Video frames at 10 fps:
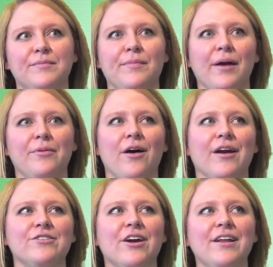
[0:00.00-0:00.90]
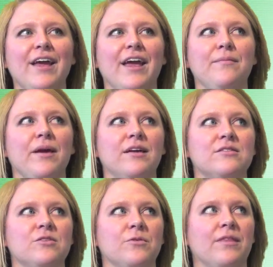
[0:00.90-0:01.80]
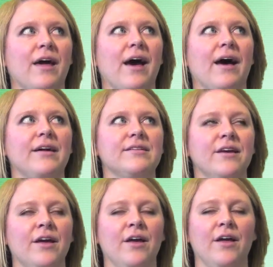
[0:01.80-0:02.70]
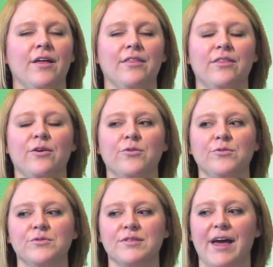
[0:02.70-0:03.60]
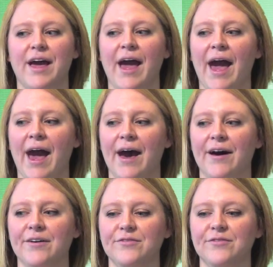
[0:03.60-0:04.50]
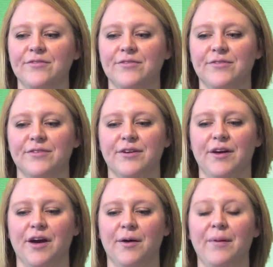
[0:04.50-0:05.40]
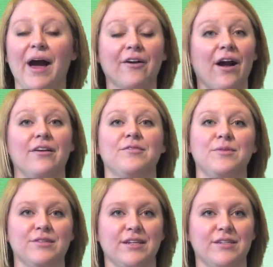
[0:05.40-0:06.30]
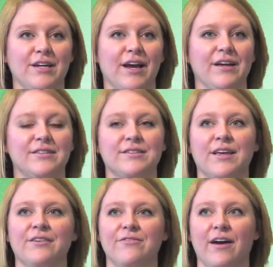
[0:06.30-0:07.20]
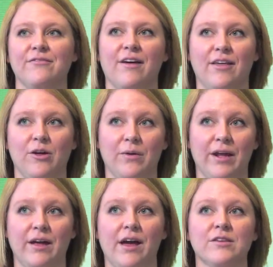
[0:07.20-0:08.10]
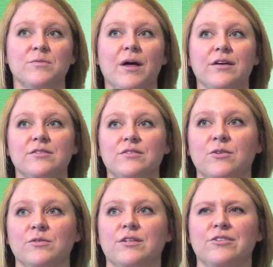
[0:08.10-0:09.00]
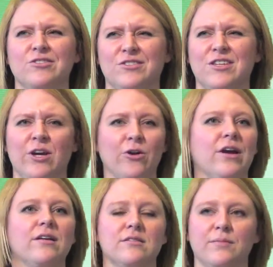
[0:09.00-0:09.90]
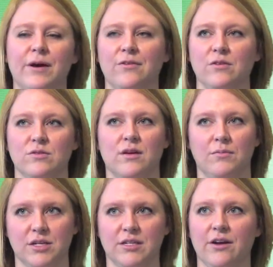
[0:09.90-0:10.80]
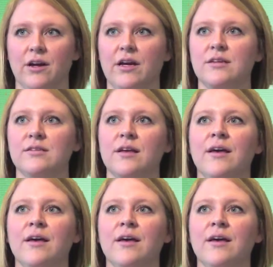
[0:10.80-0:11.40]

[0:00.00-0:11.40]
my blog. I try to aim it so that those that have a background in music and dance can find value in it, as well those that are just curious about those subject areas.